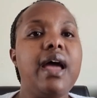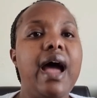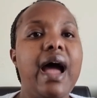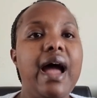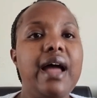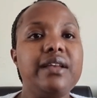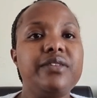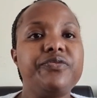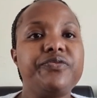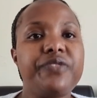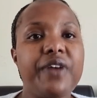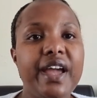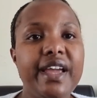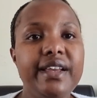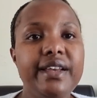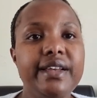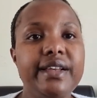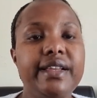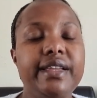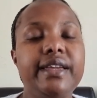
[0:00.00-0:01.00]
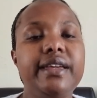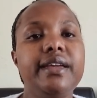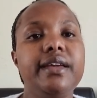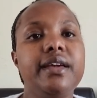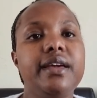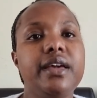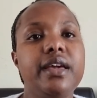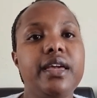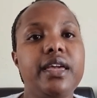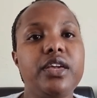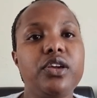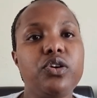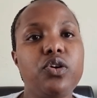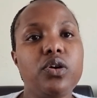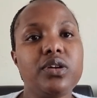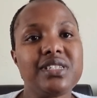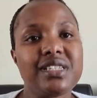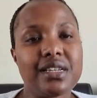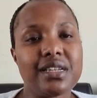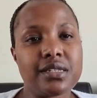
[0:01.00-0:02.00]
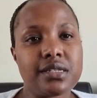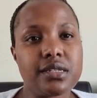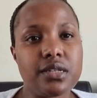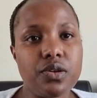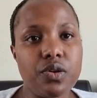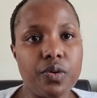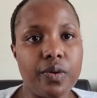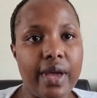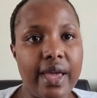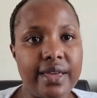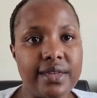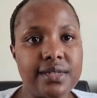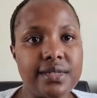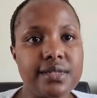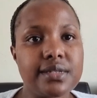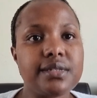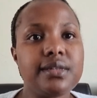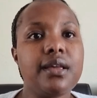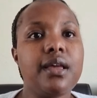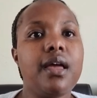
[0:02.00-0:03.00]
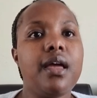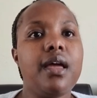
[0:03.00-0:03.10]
and finally he got a COS.